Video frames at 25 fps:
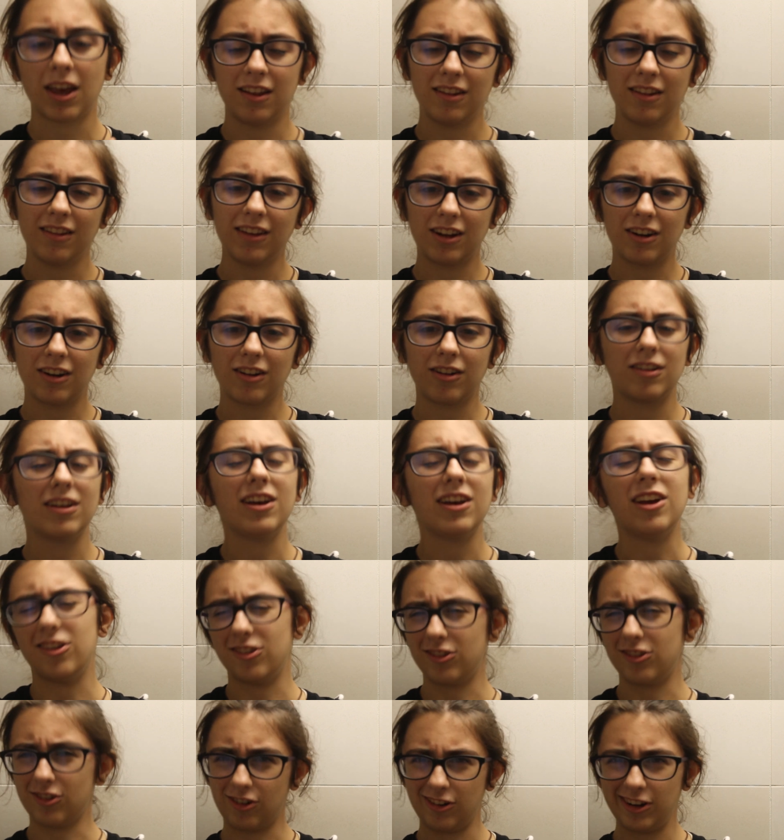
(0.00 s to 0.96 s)
little
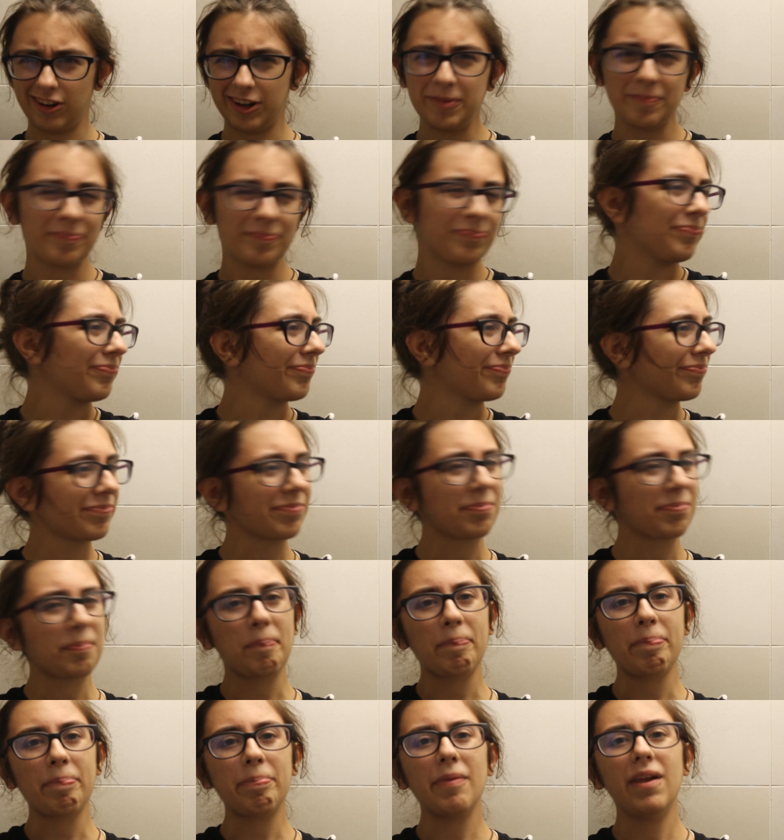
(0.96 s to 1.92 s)
history.
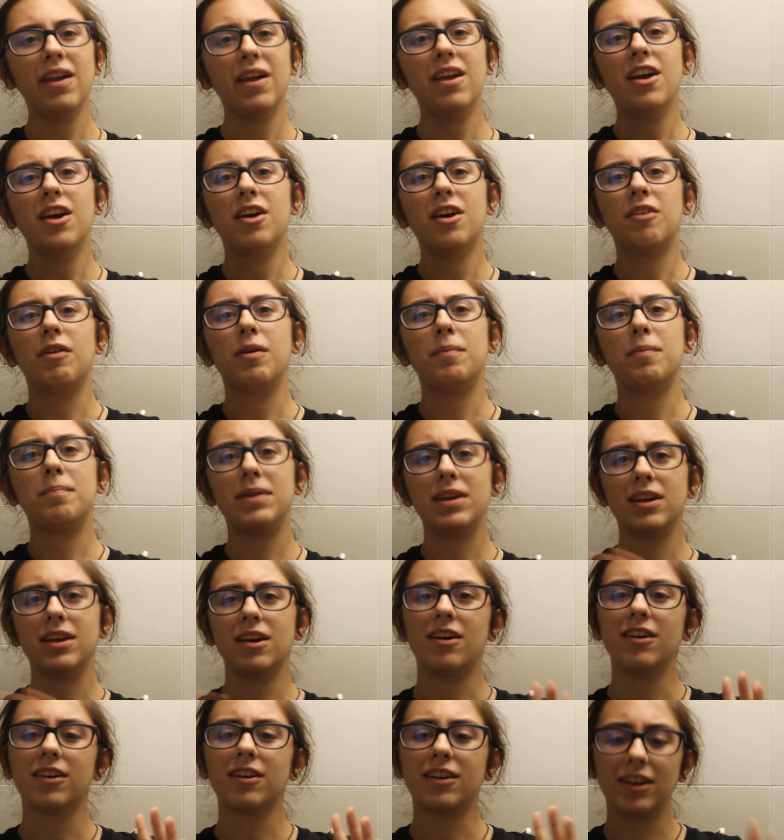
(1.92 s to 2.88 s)
But
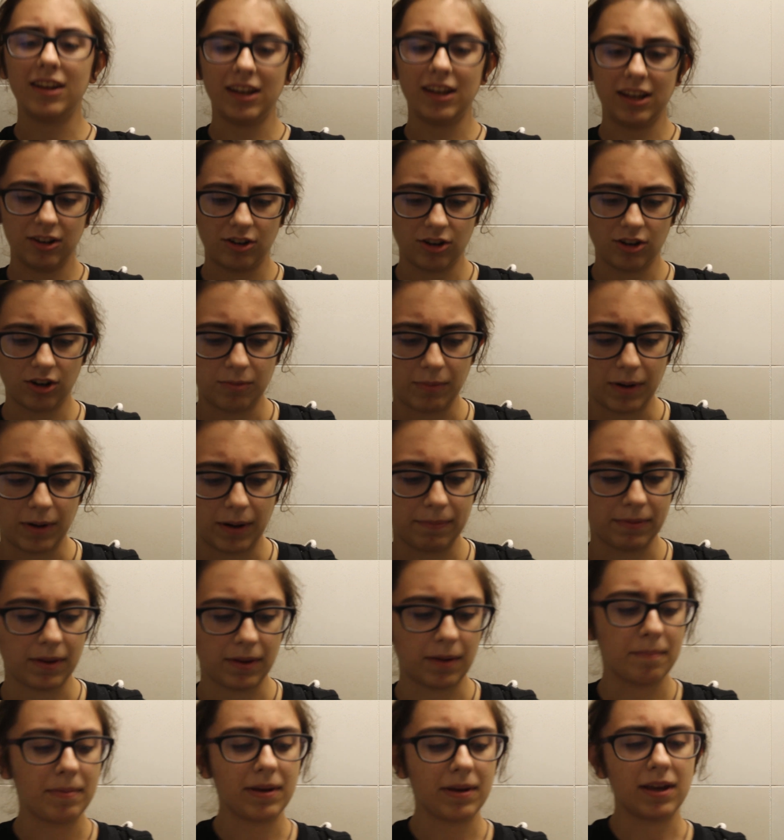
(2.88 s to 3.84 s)
Bianca
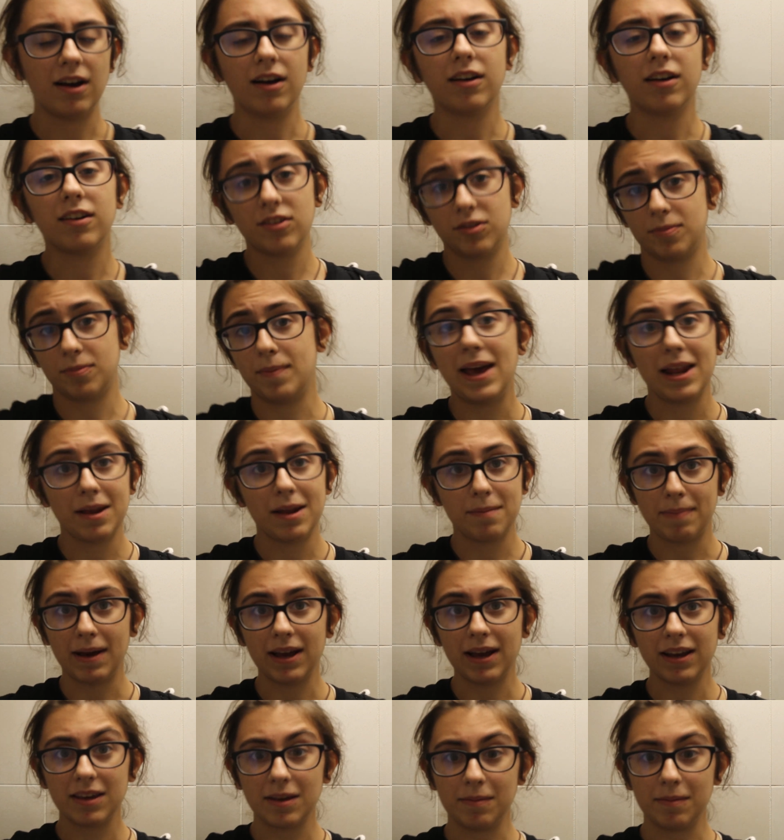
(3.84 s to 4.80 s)
interrupts and Bianca's mad at
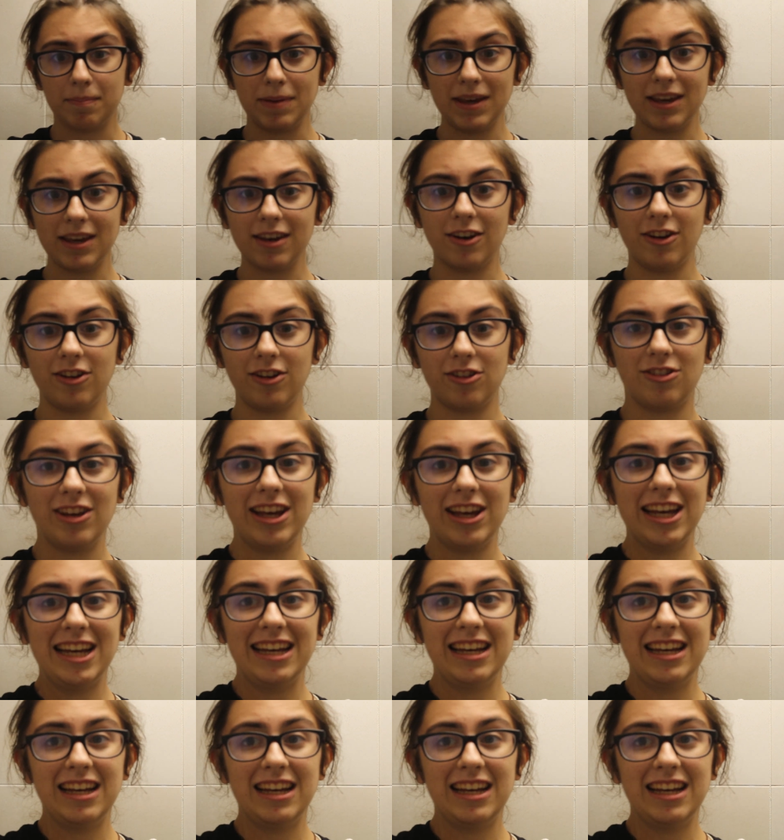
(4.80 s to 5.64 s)
Becky because